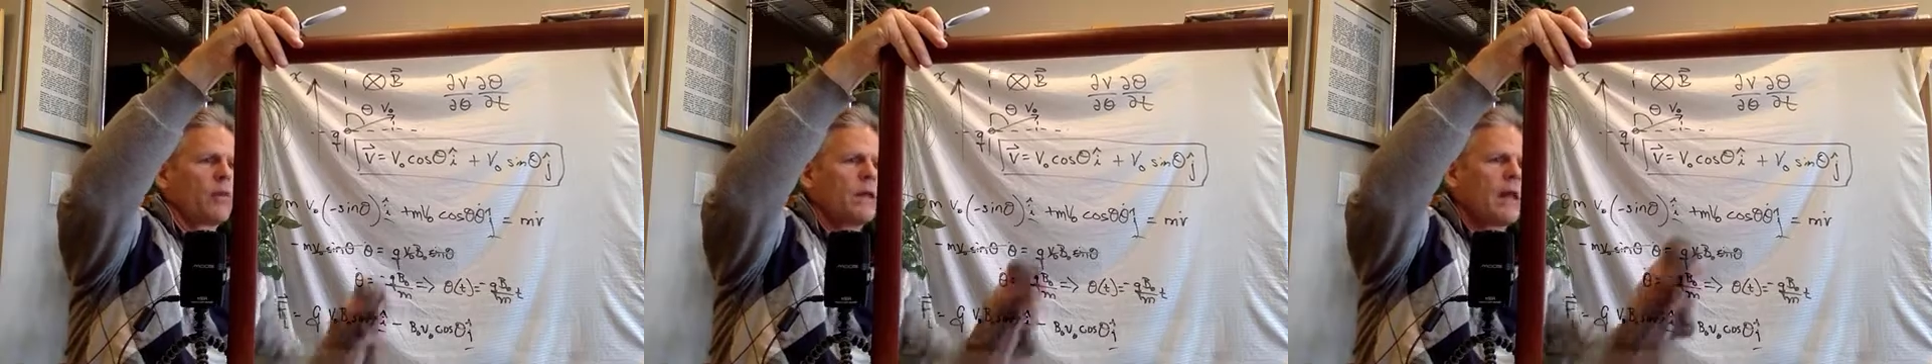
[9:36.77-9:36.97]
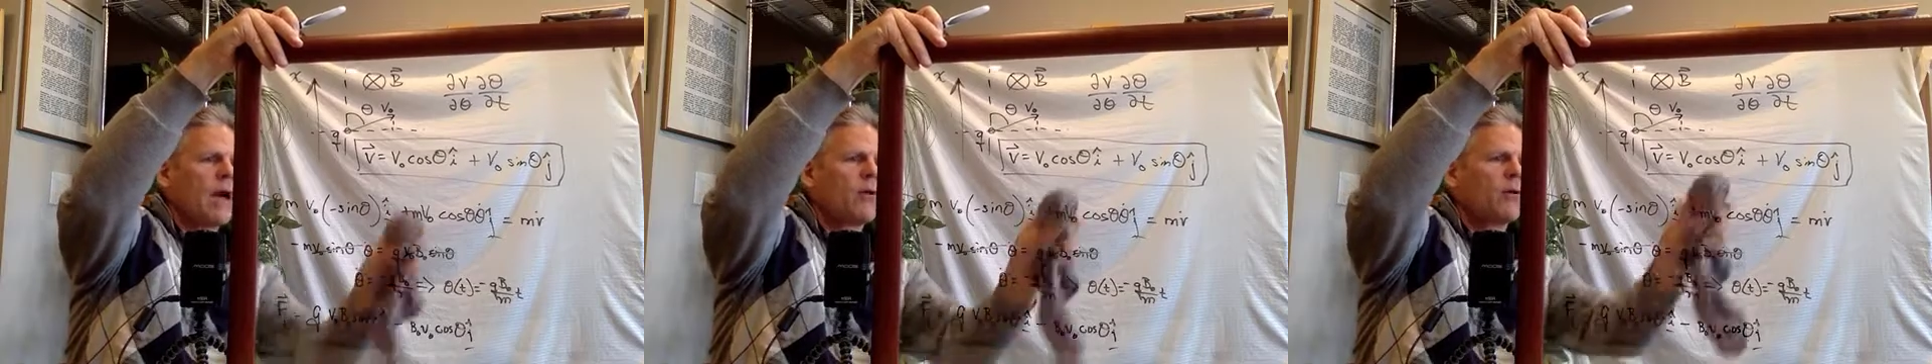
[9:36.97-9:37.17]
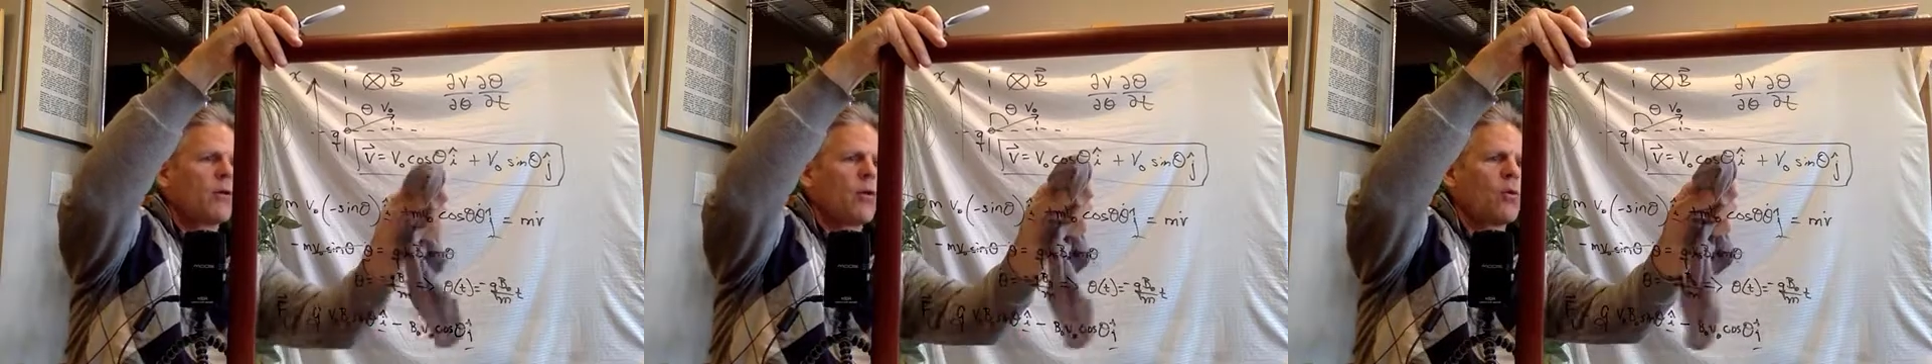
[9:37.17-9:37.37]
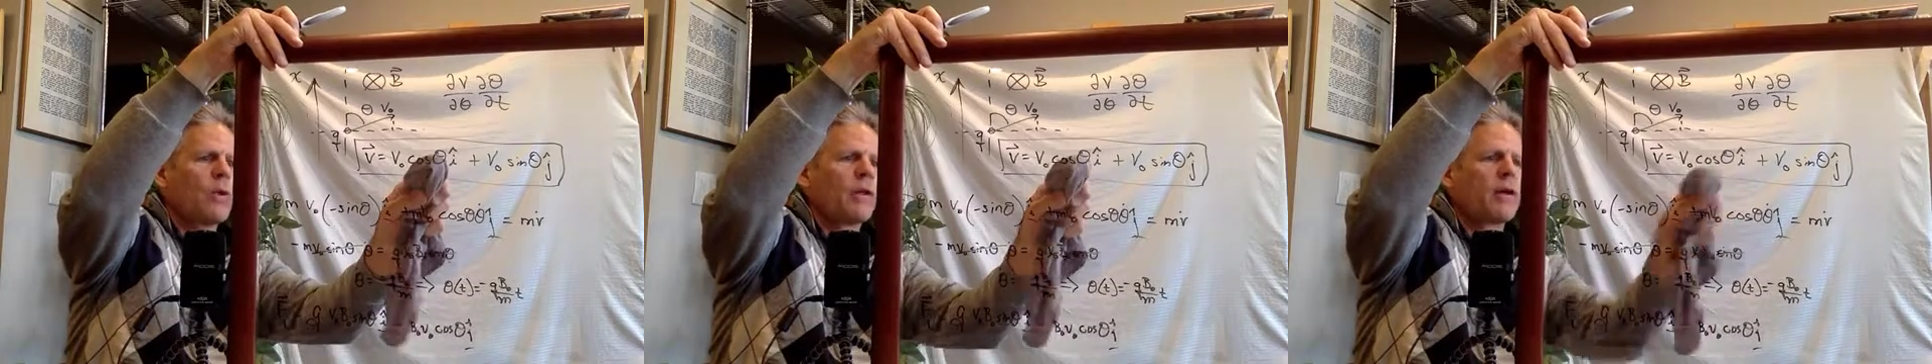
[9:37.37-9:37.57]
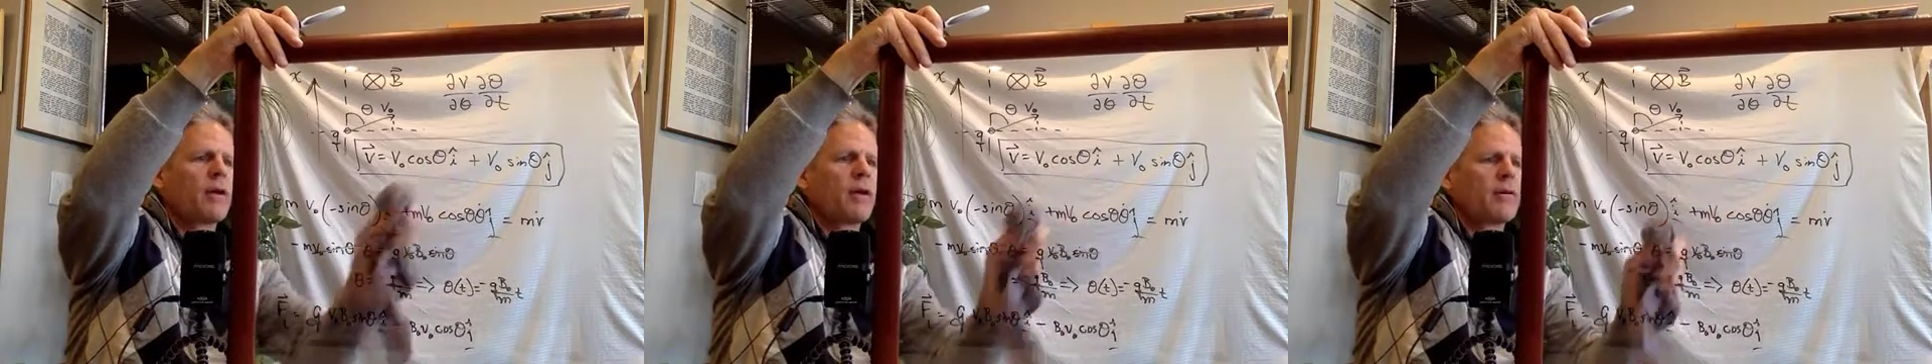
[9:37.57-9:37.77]
we now know
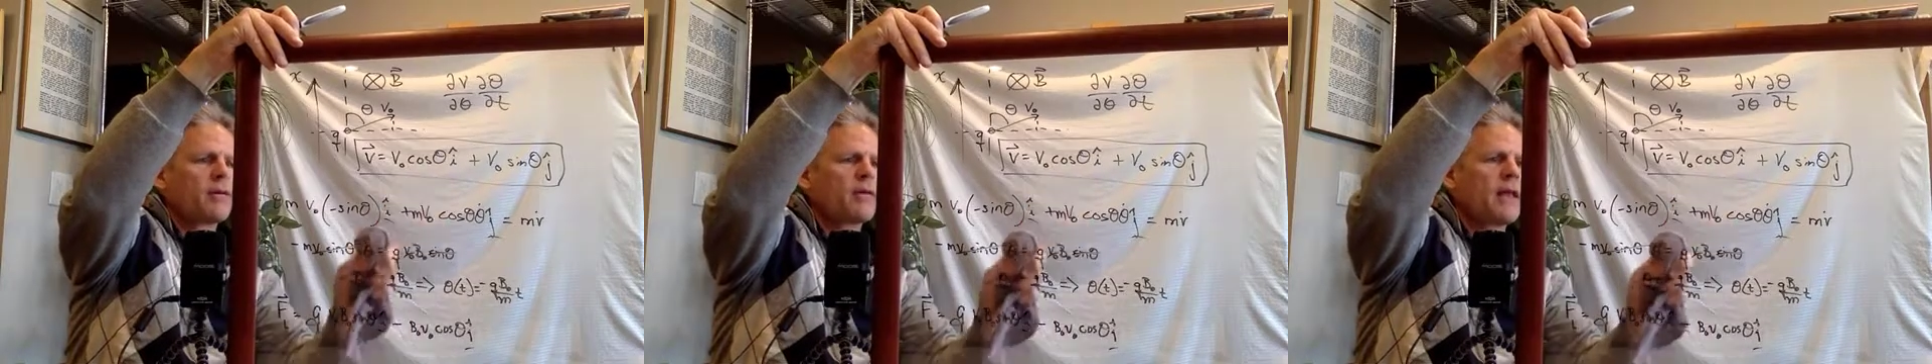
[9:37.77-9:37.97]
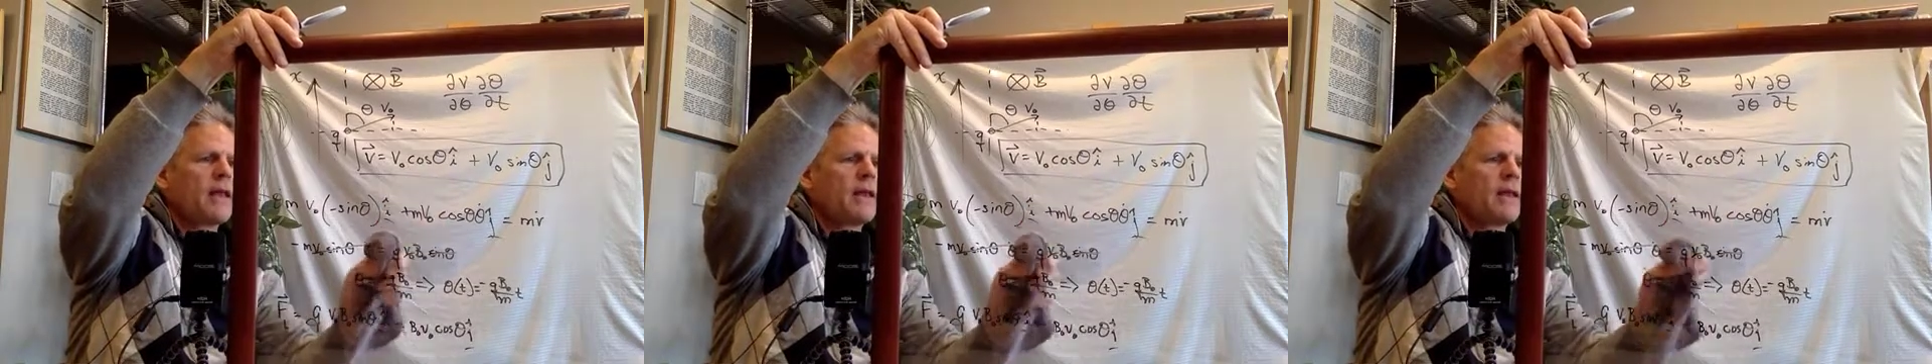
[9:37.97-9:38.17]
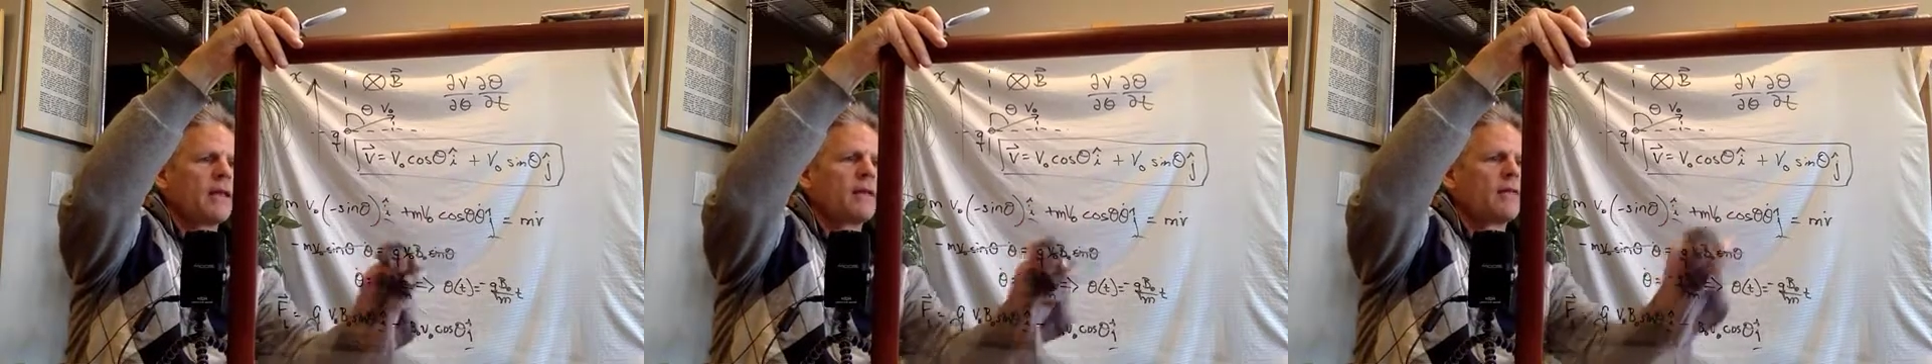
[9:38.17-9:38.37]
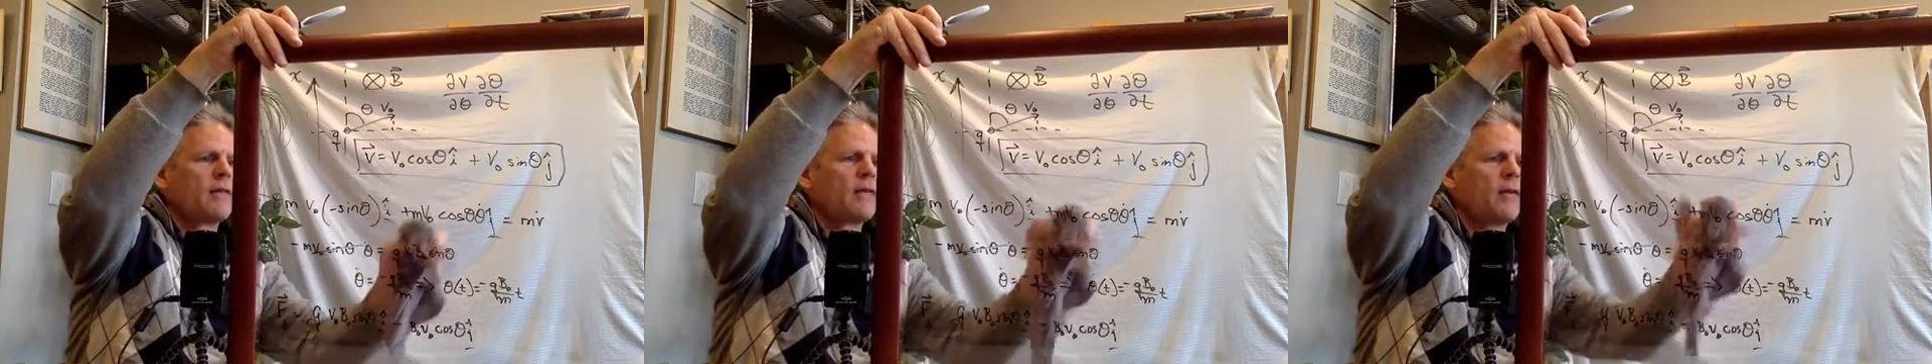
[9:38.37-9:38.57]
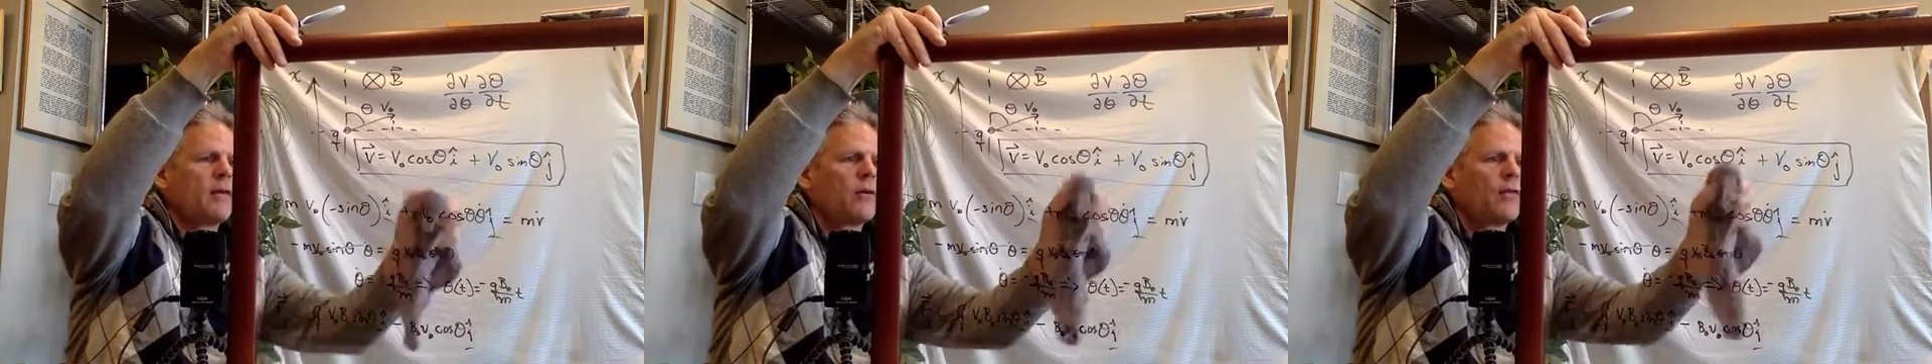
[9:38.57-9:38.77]
what our theta
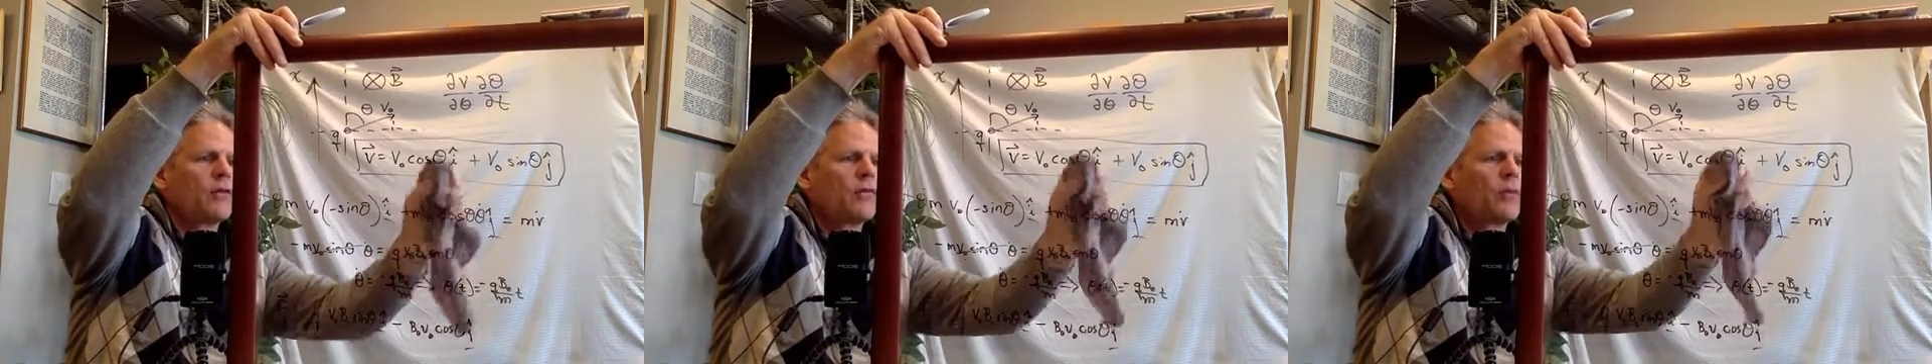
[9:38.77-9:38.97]
is here,